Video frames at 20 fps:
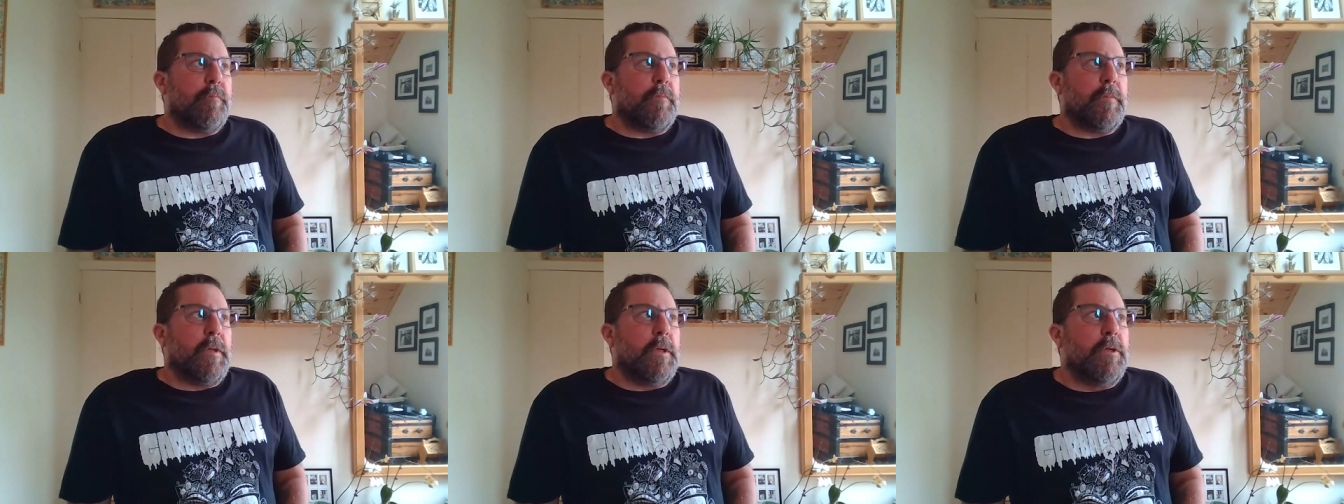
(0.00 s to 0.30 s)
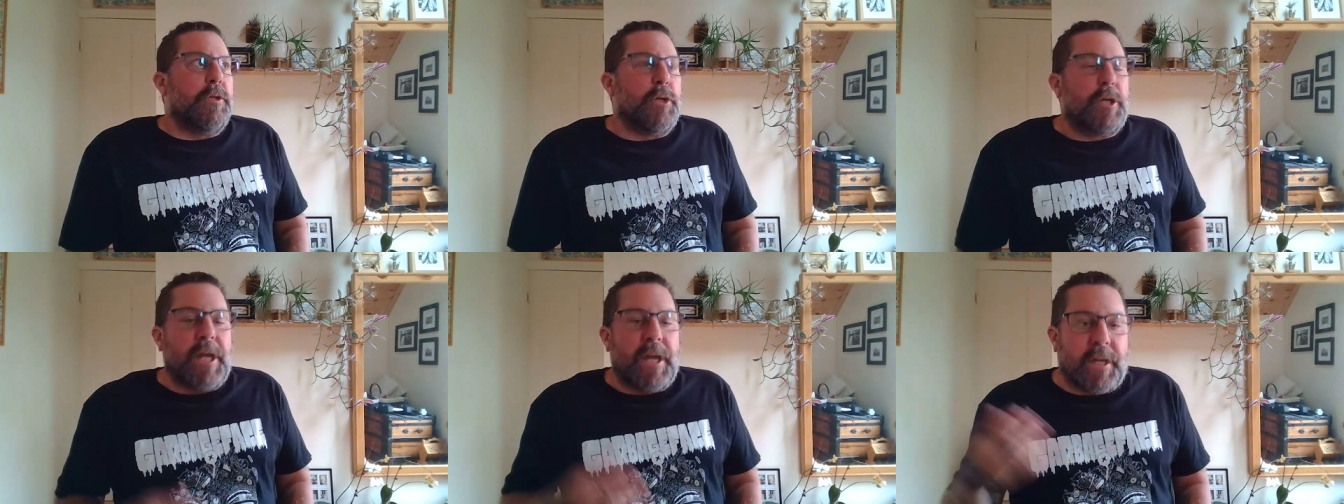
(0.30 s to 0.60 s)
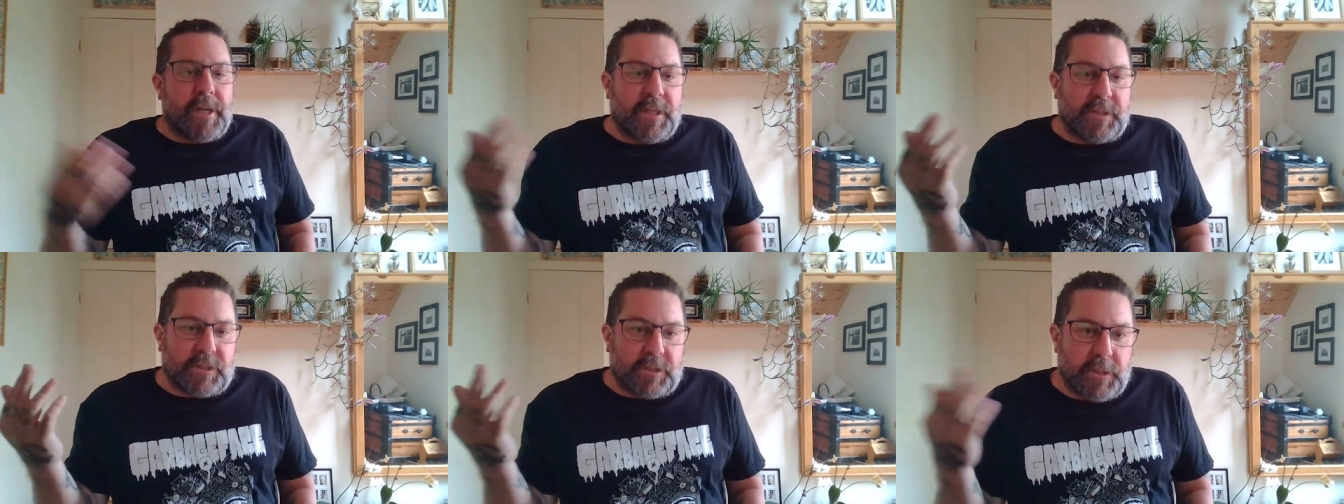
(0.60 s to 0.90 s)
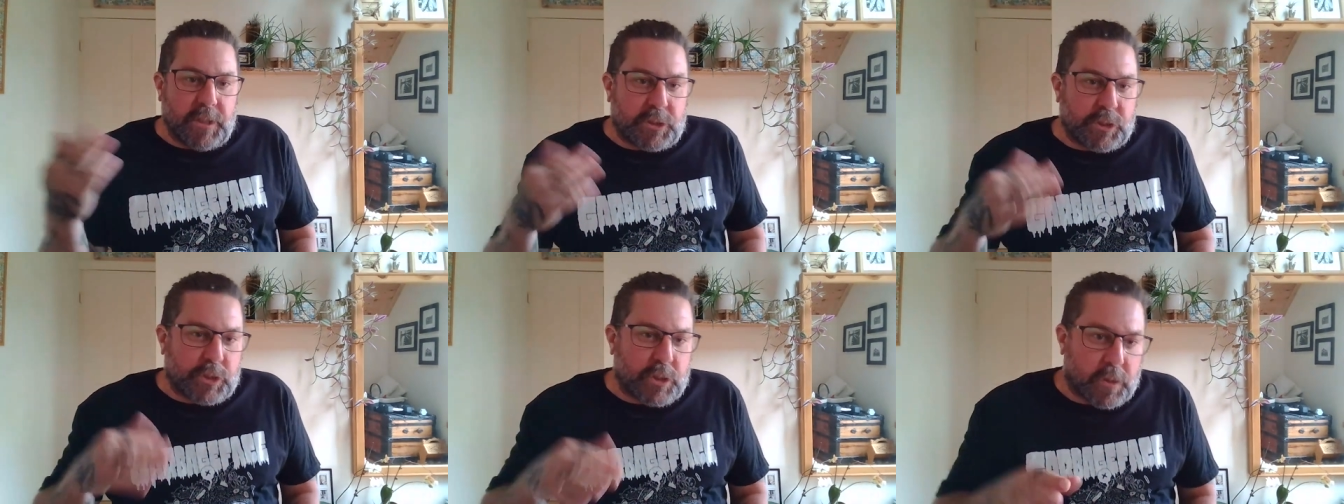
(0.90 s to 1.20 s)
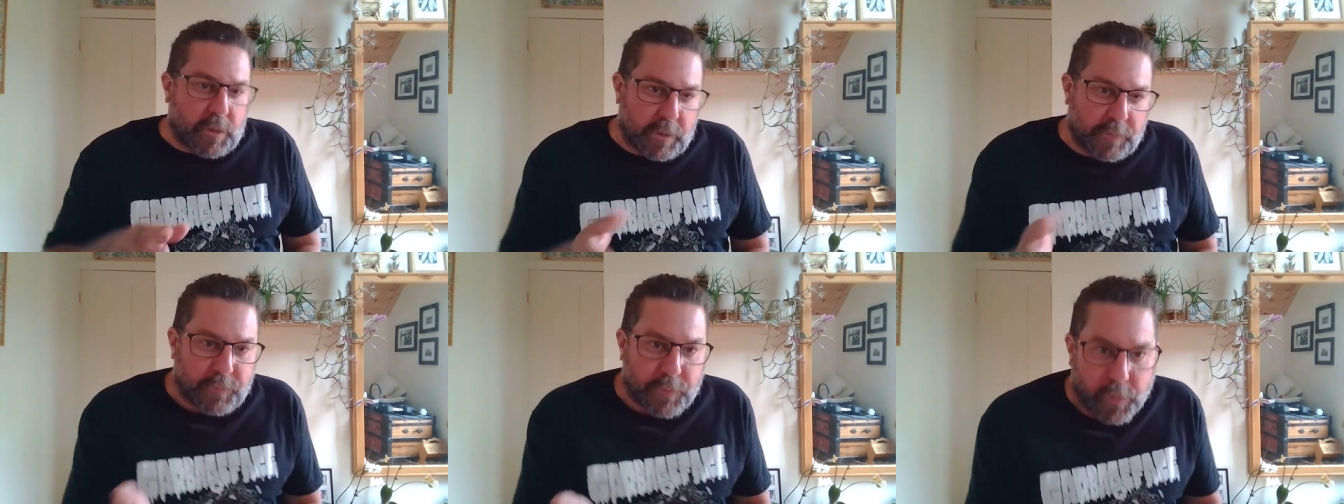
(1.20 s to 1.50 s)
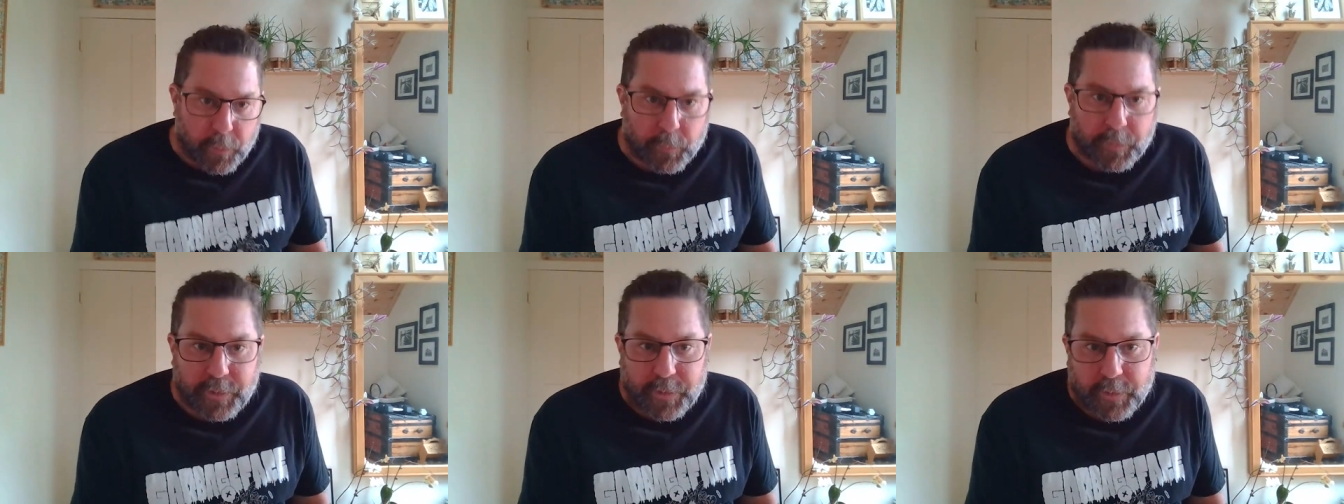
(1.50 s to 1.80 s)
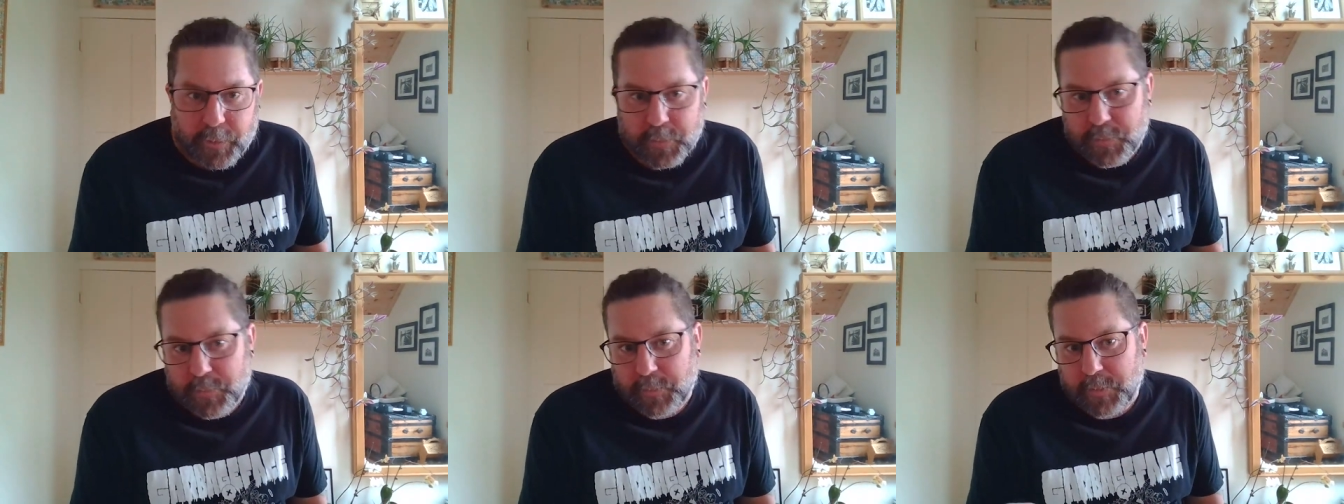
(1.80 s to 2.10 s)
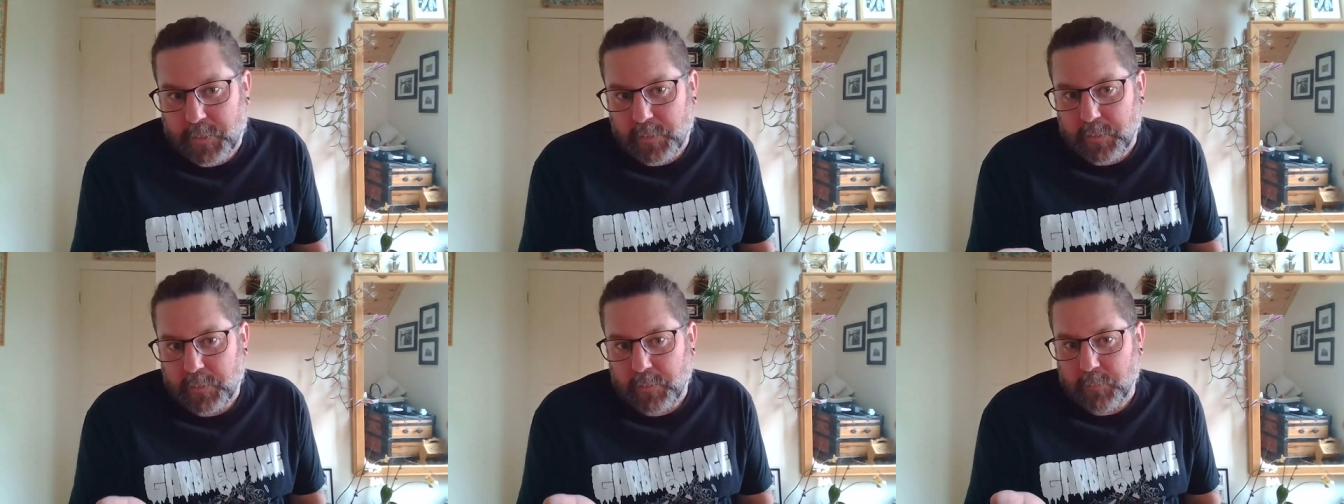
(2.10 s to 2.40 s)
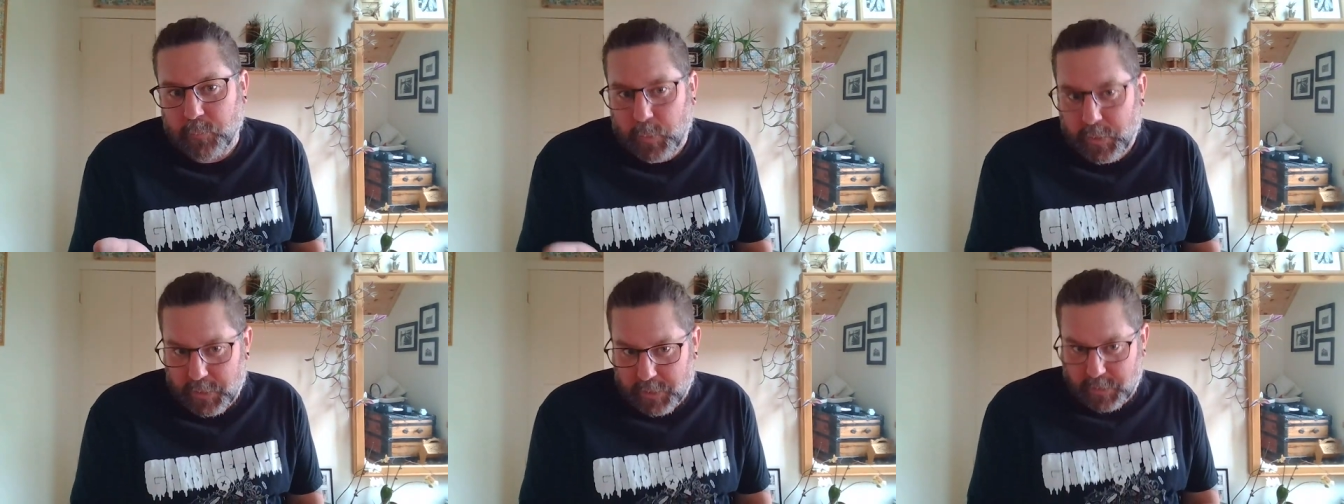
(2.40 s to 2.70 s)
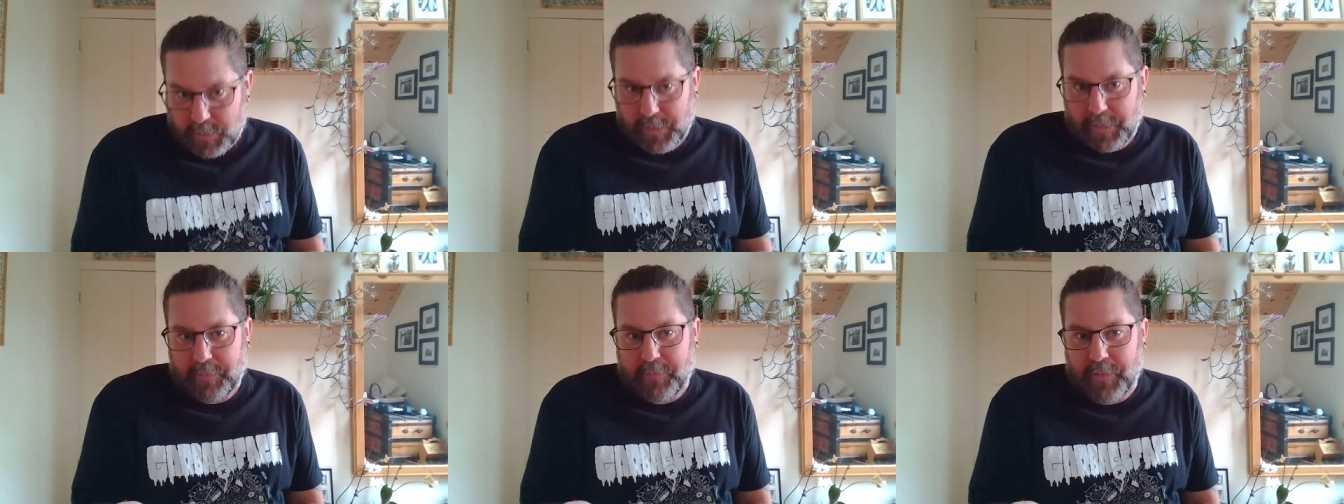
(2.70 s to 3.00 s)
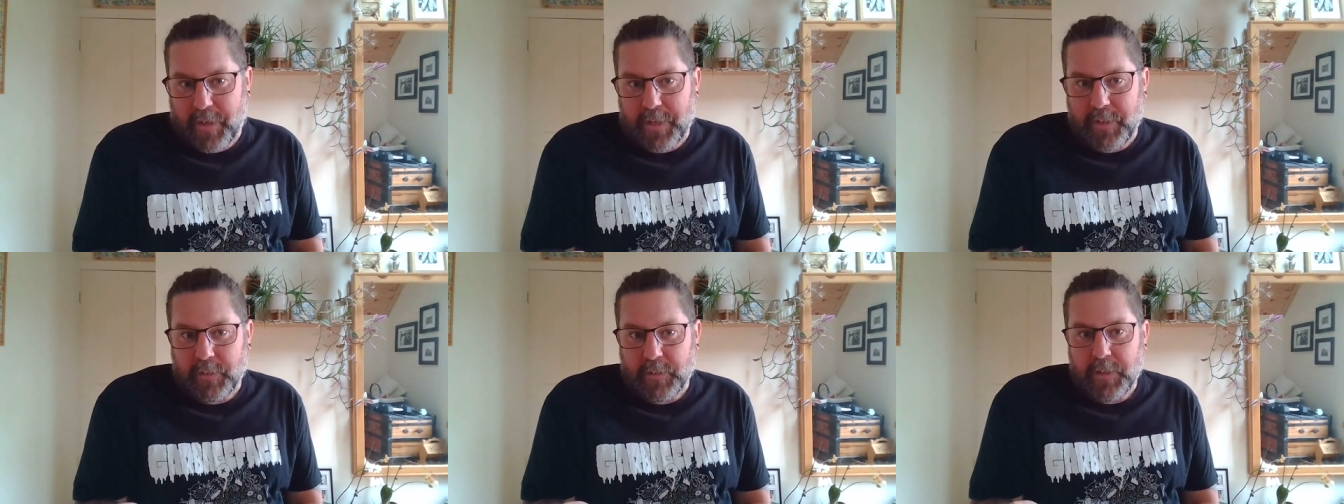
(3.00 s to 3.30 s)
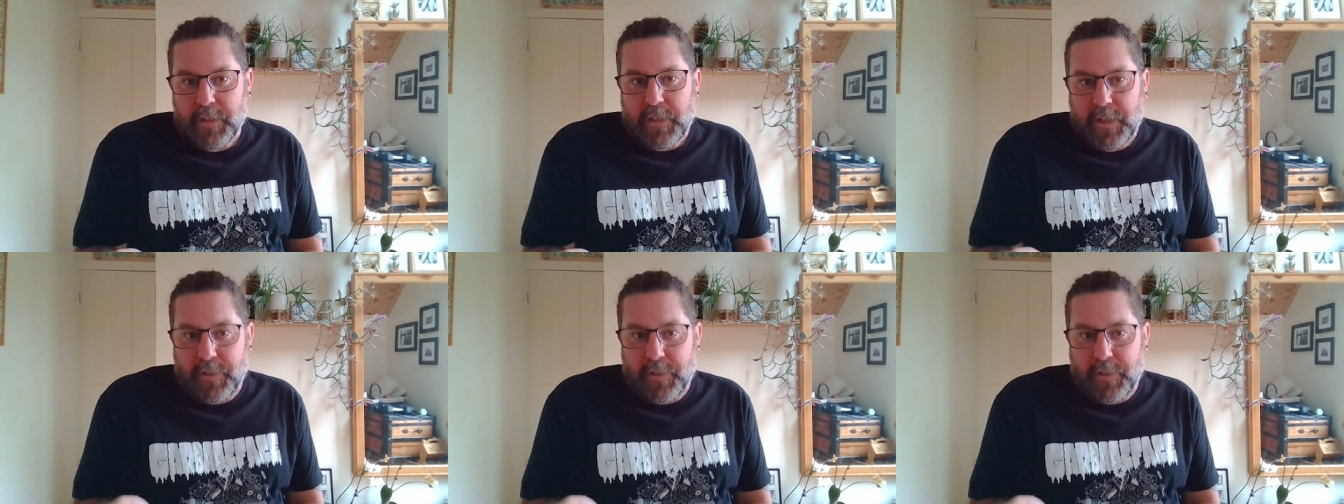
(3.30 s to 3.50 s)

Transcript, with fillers: you can't get snitched on if no one knows what you did, right?